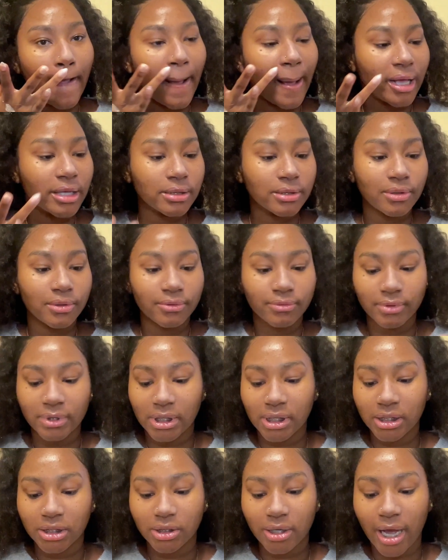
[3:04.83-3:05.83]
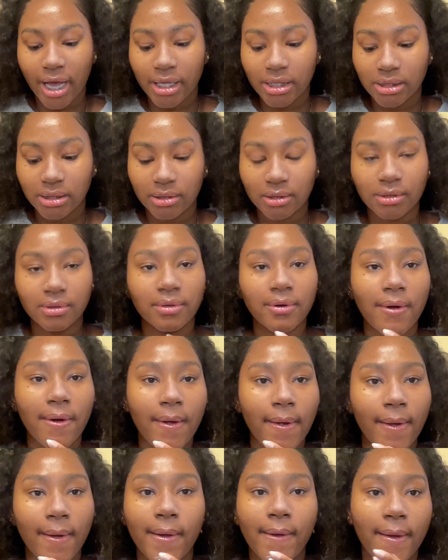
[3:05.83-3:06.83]
So really try to
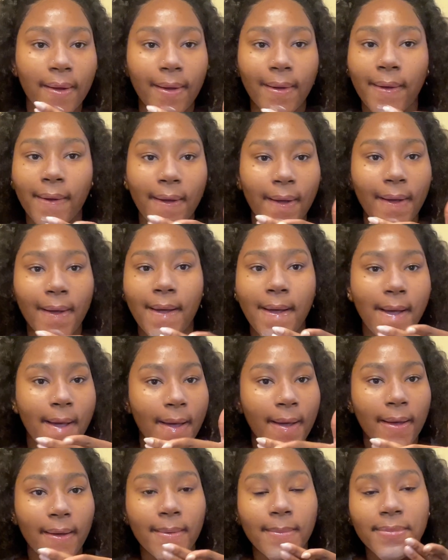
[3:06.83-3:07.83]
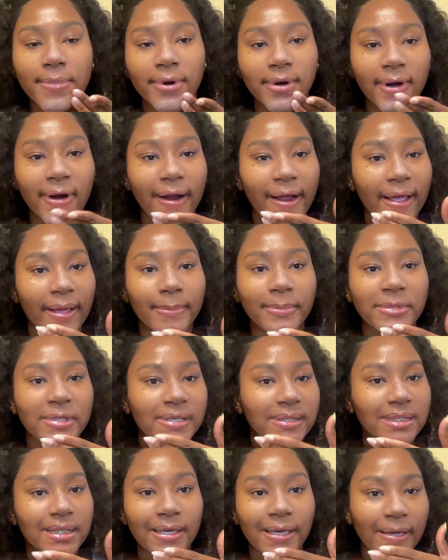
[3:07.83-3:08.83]
prime
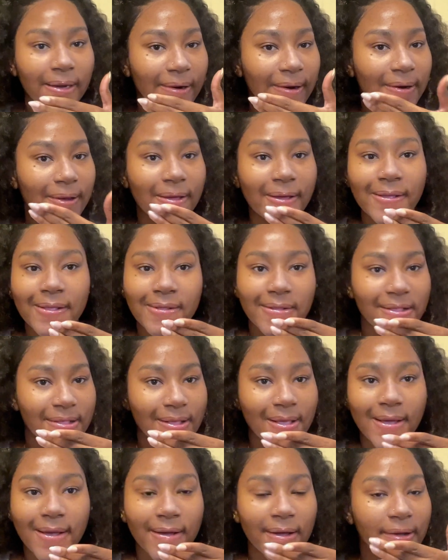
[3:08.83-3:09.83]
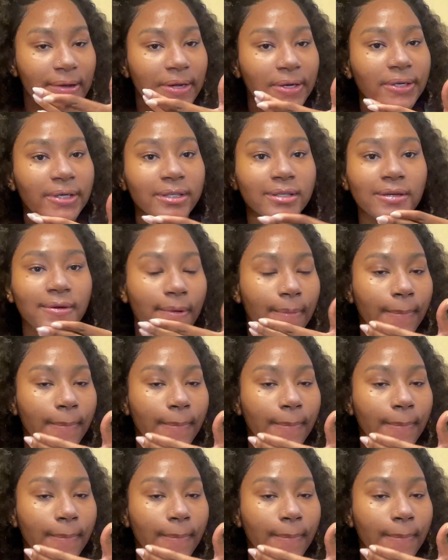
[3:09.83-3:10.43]
these areas good.